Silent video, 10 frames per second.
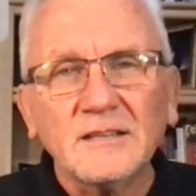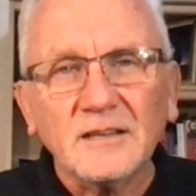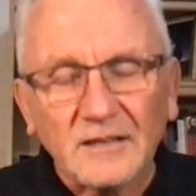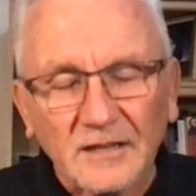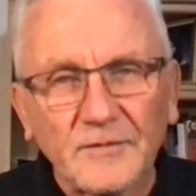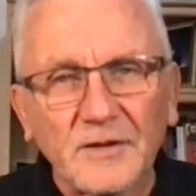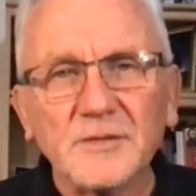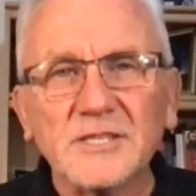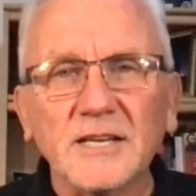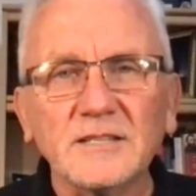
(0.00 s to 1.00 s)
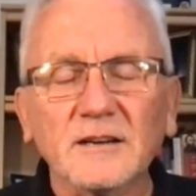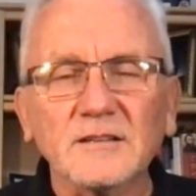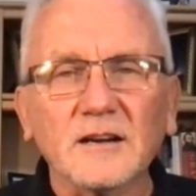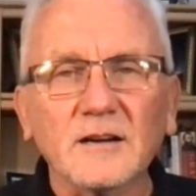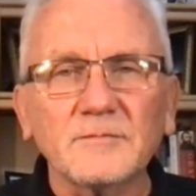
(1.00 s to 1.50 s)

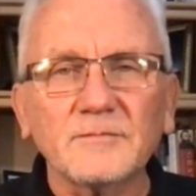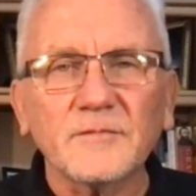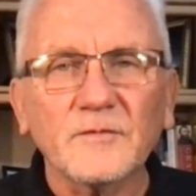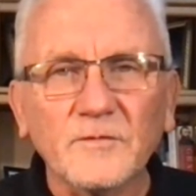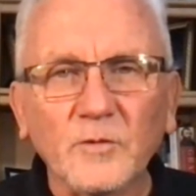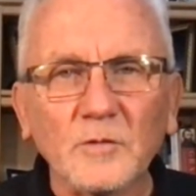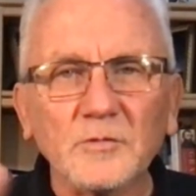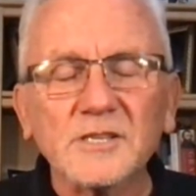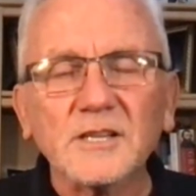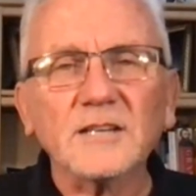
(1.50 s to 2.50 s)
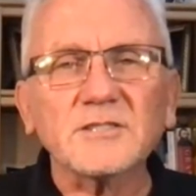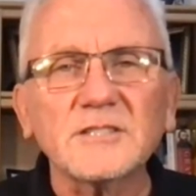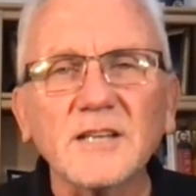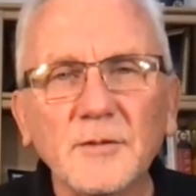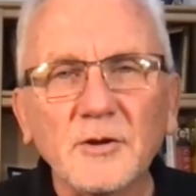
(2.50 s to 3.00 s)

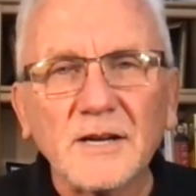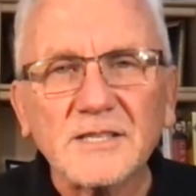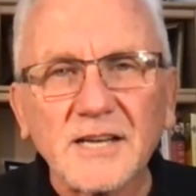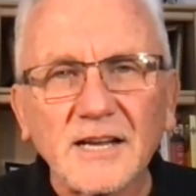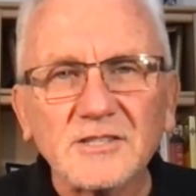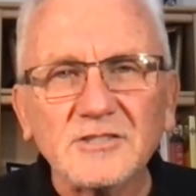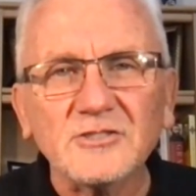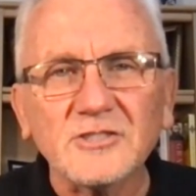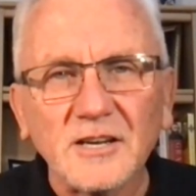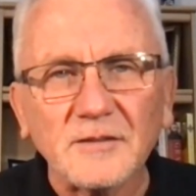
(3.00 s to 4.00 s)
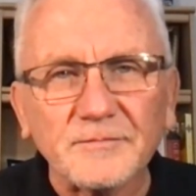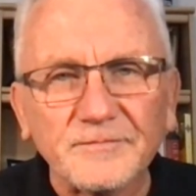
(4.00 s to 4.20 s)
clubvmsa.com/WSS Jim.